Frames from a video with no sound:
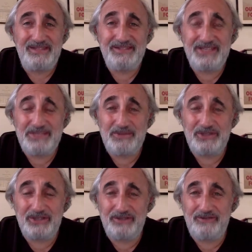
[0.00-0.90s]
These
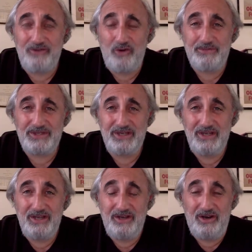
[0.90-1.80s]
particular forms
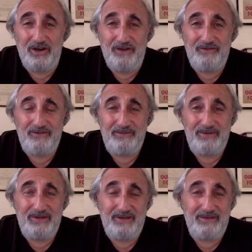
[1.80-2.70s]
of
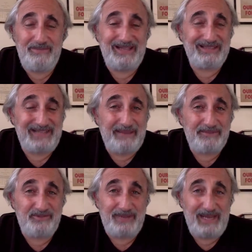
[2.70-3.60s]

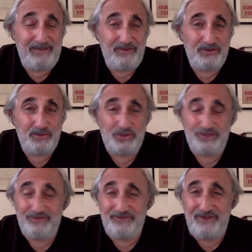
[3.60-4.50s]
maladaptive behaviors, which
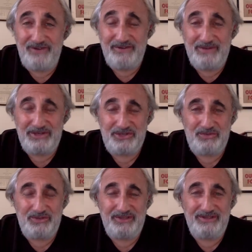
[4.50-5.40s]
is very
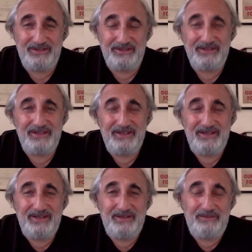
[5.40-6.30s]
much within the
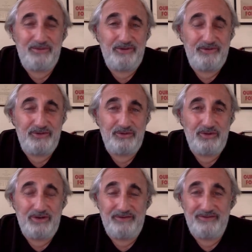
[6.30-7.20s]
purview
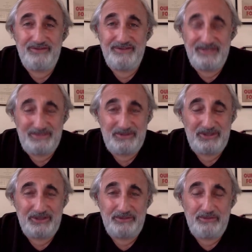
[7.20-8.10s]
of this
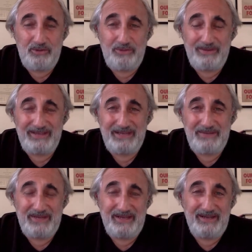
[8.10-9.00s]
particular report by the
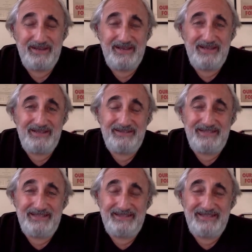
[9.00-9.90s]

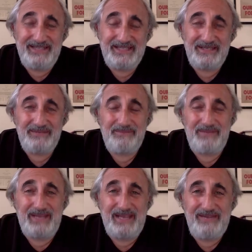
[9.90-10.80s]
APA, these
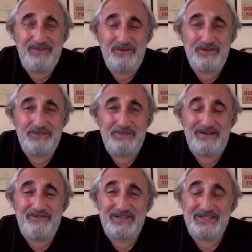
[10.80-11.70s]
behaviors
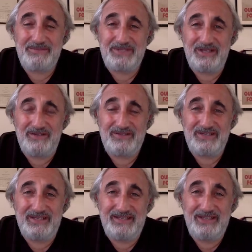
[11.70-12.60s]
manifest themselves
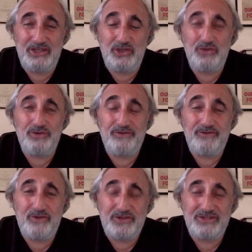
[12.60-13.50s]
in
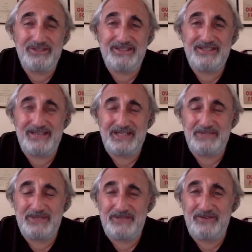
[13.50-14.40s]
universally
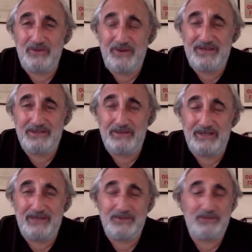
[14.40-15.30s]
sex-specific ways. When
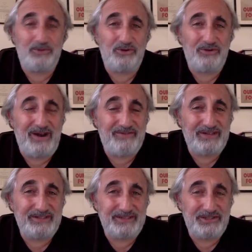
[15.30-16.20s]
it comes to
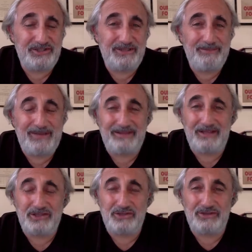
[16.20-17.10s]
pornographic addiction and
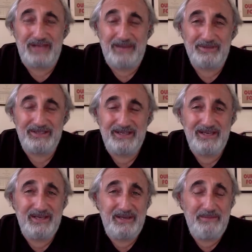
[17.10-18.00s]
pathological gambling,
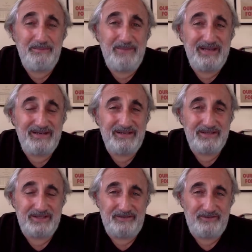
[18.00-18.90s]
men
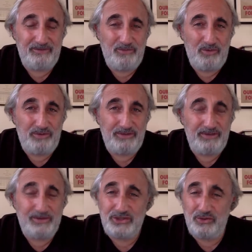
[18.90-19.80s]
suffer more.
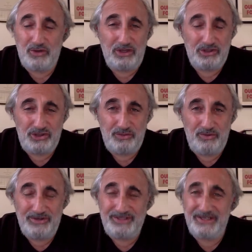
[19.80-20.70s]
There is no culture
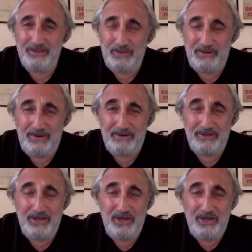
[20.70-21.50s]
where it's the other way around.